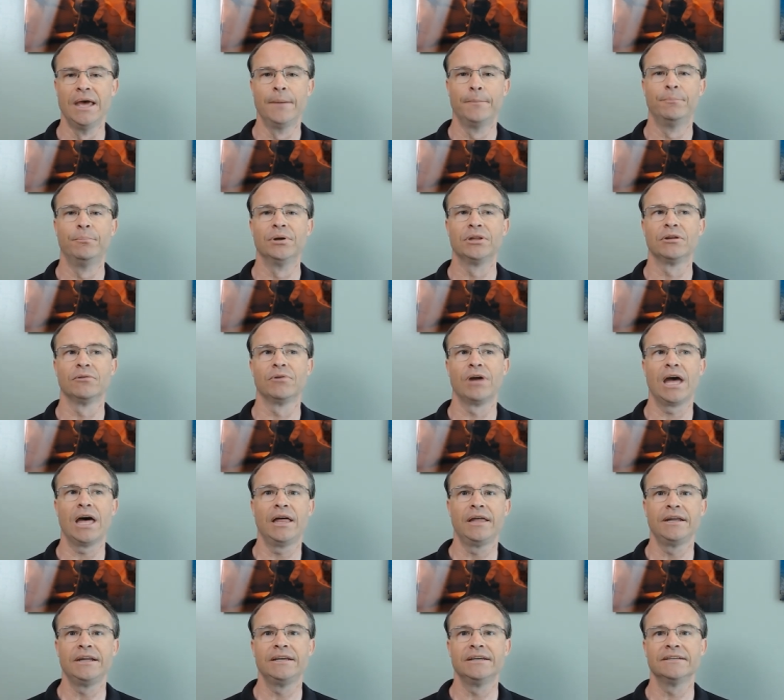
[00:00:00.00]
But the
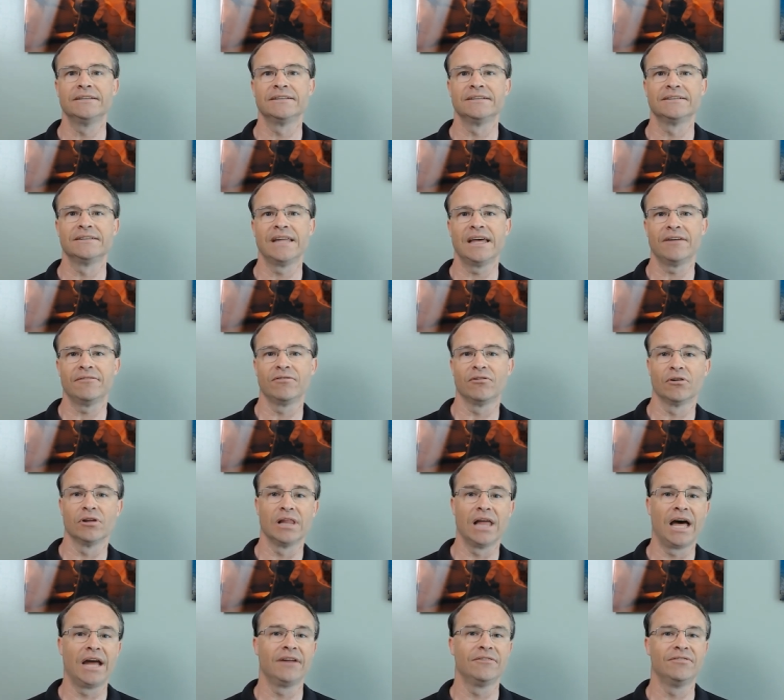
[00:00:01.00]
reality is, is that for a
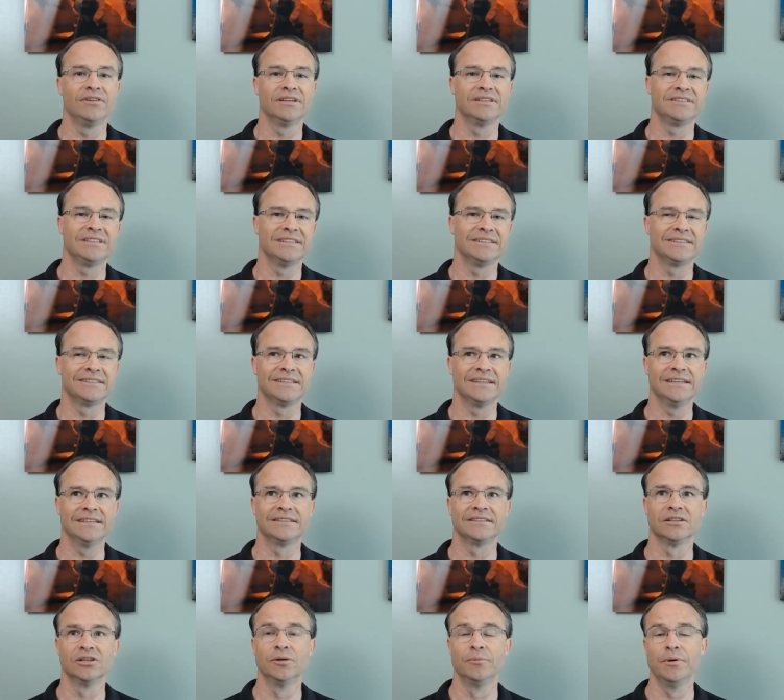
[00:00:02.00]
lot of us, it's
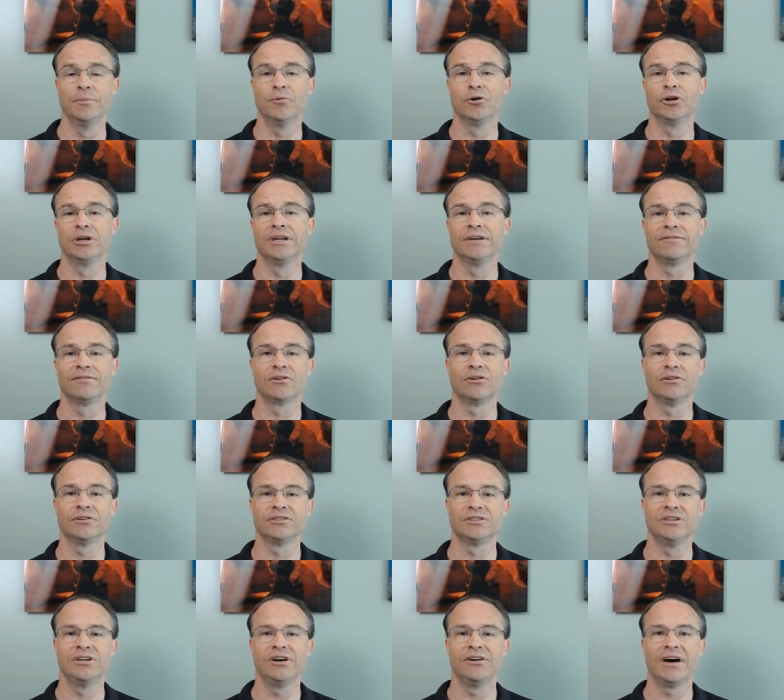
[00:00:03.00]
it's a little bit more difficult
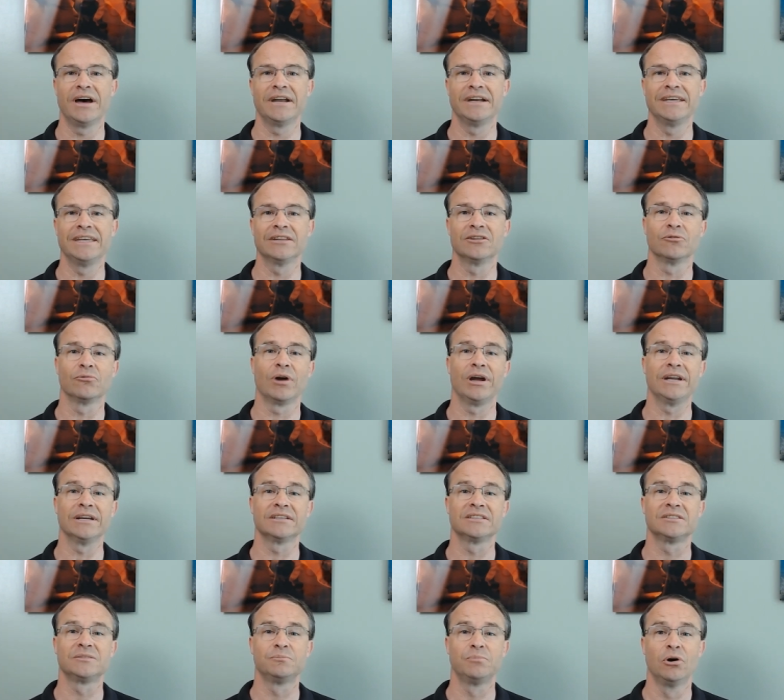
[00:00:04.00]
to know how to get the right
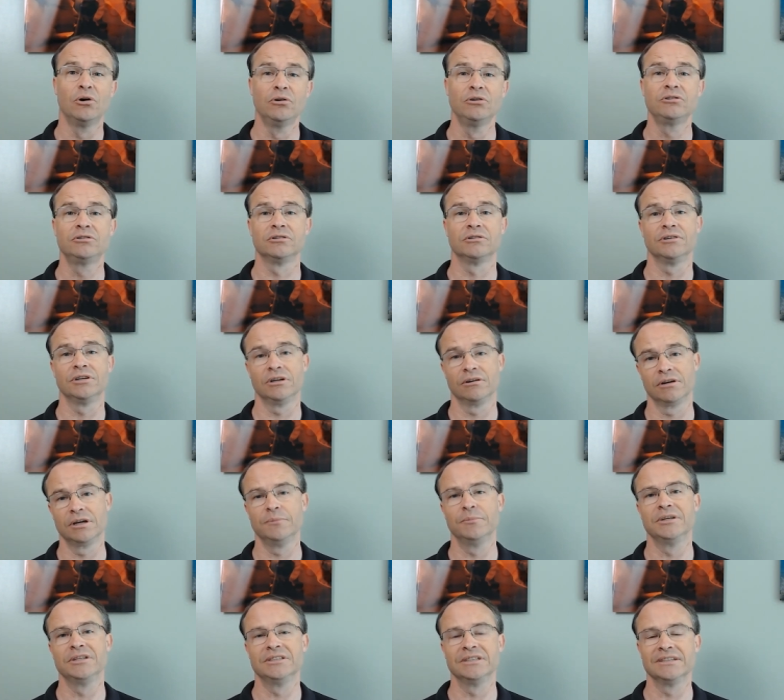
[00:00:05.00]
exposure in our
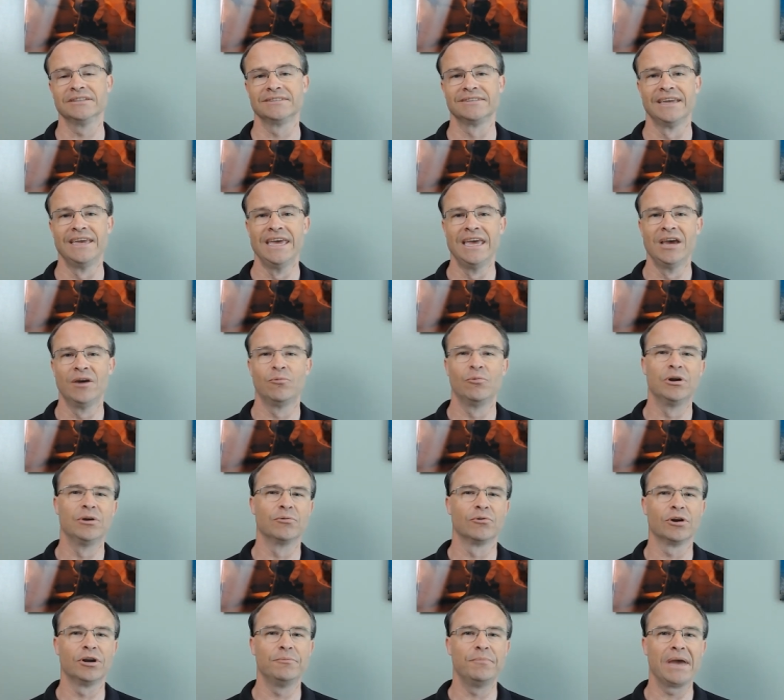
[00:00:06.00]
images when
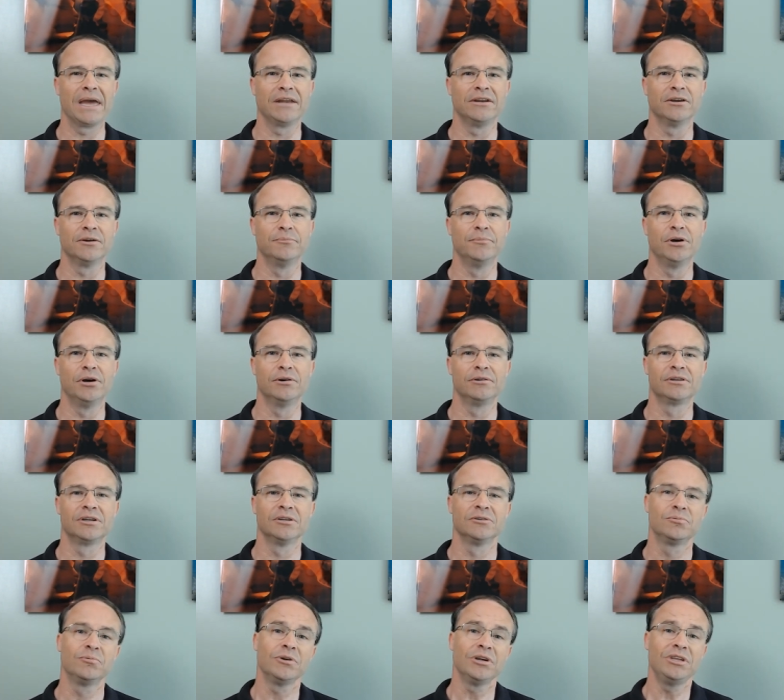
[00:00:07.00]
we're in manual mode
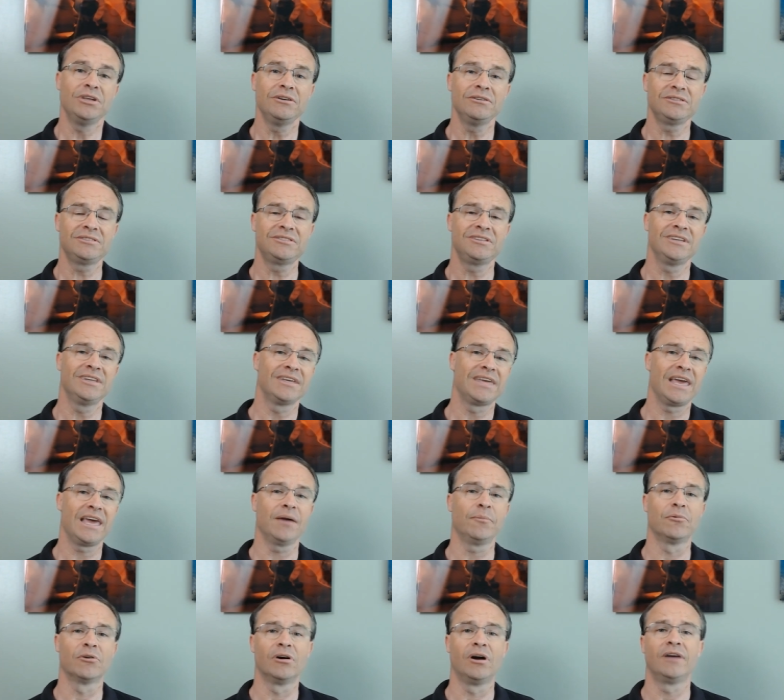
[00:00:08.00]
because we're used to the
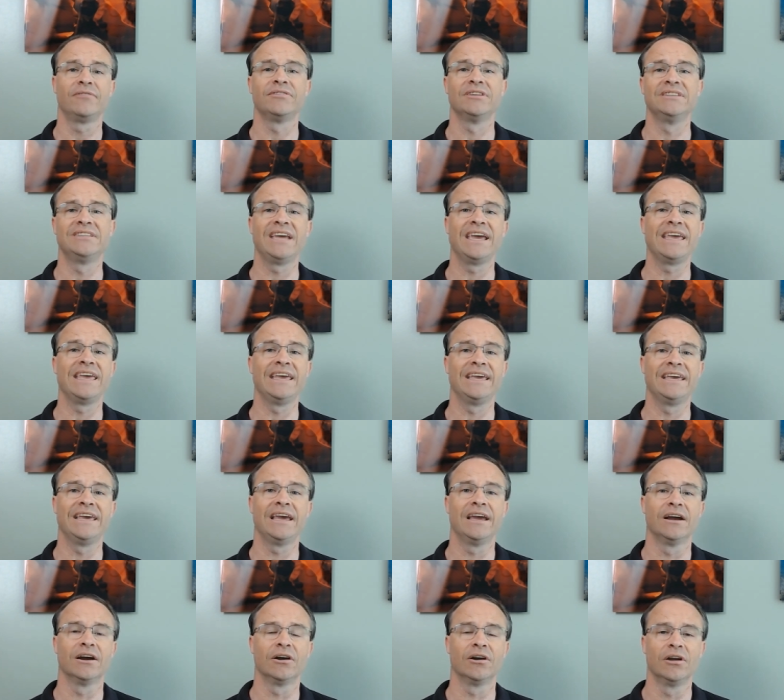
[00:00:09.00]
camera often taking
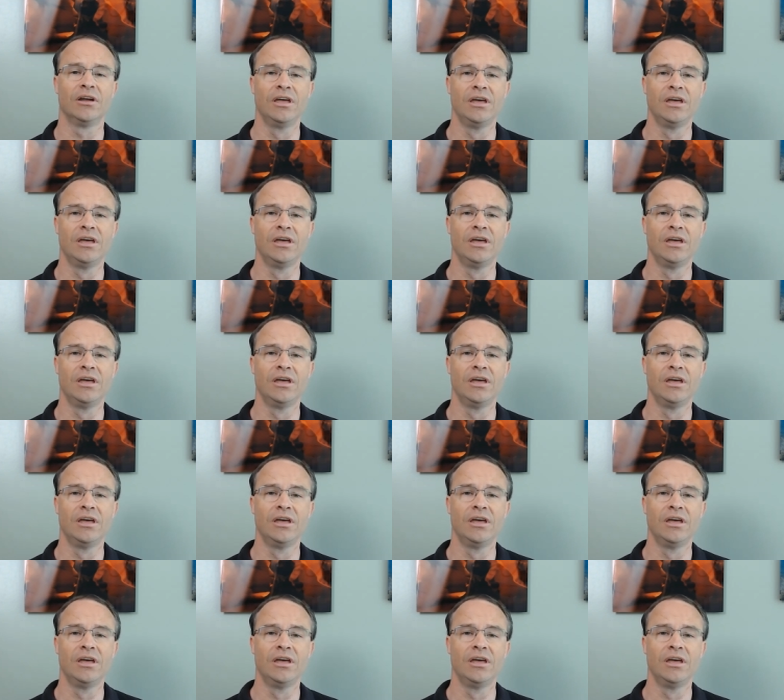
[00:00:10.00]
care